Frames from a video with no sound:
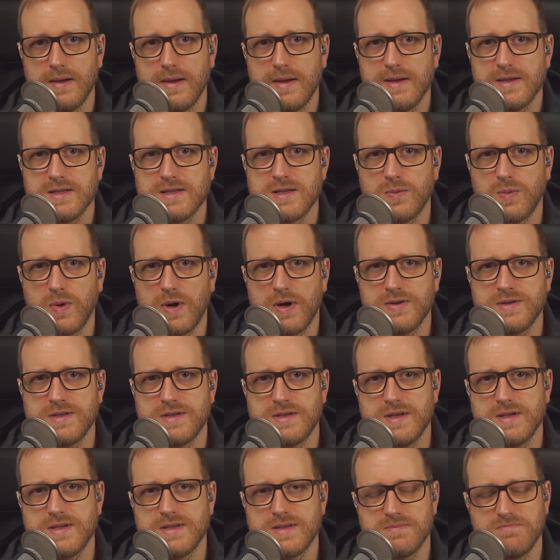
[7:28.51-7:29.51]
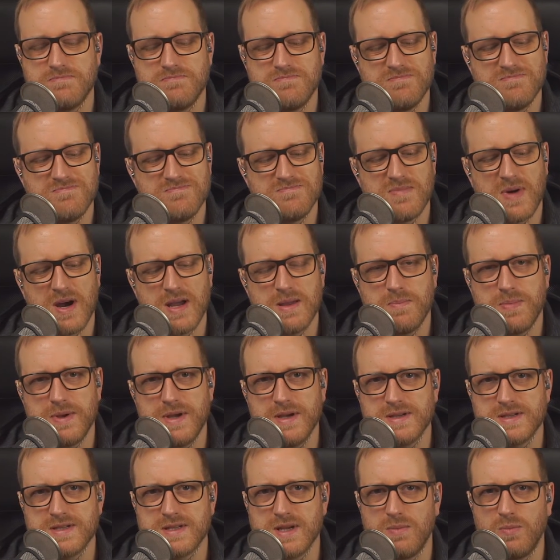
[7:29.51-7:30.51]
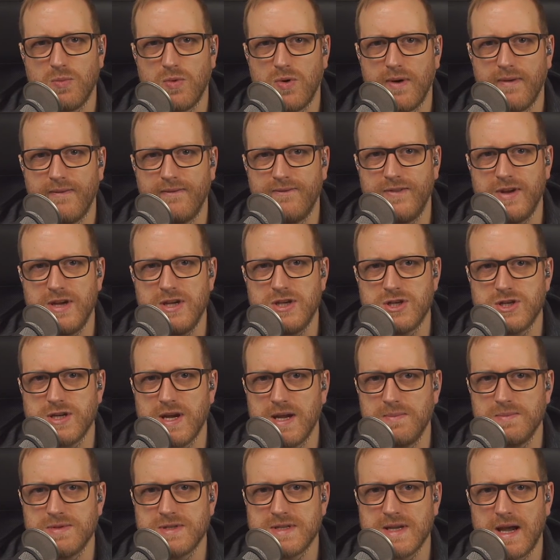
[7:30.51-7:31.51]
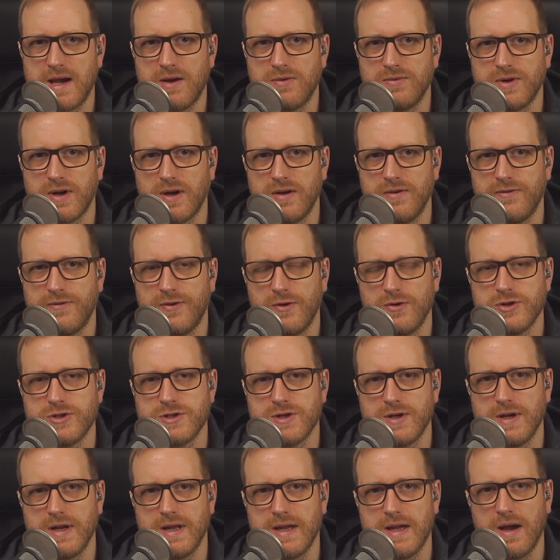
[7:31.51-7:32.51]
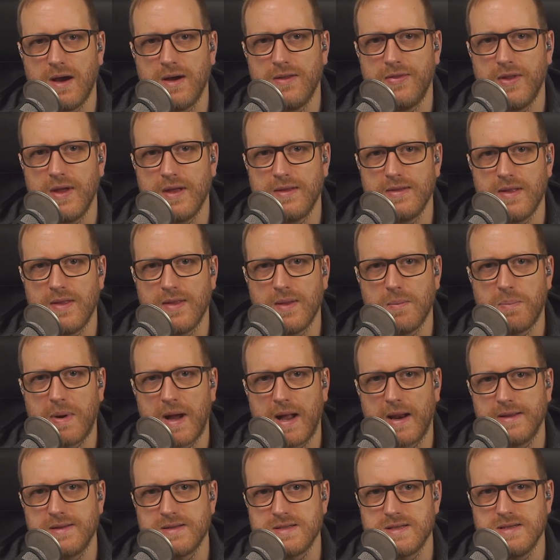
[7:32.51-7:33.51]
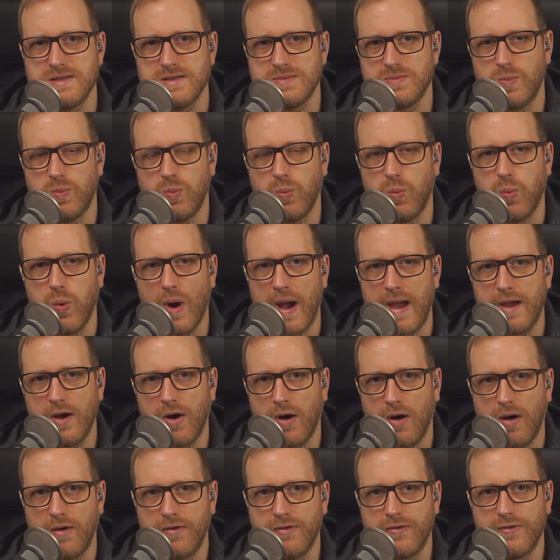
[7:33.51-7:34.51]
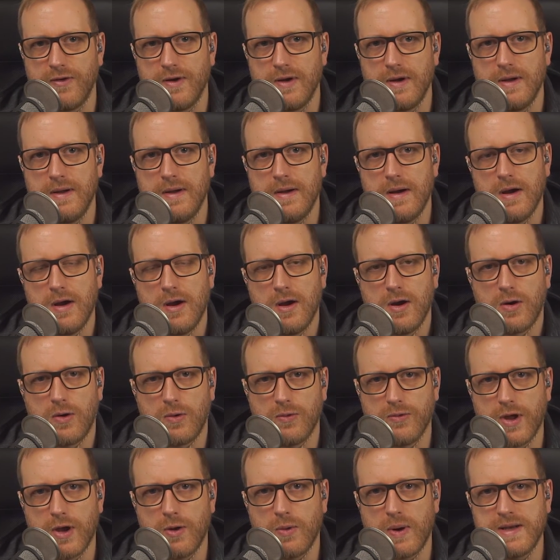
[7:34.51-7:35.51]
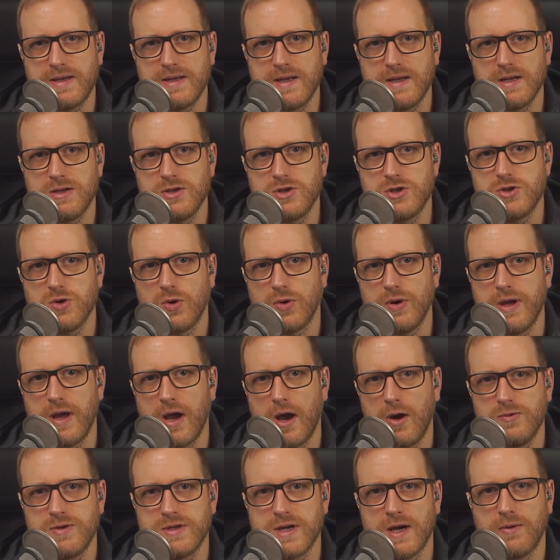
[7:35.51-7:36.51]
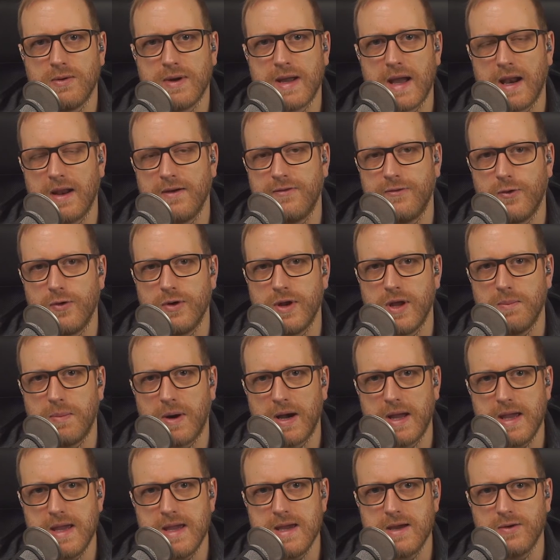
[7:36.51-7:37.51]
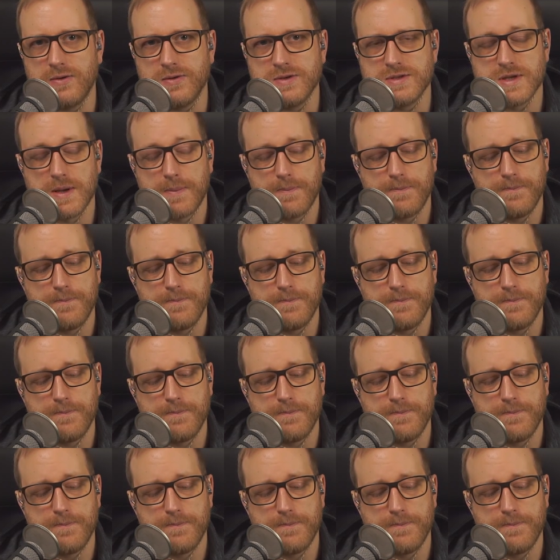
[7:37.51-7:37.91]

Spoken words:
So whilst this might be a somewhat V-shaped sound, unfortunately I think that the balance is way off. Although I did enjoy Hotel California by Eagles,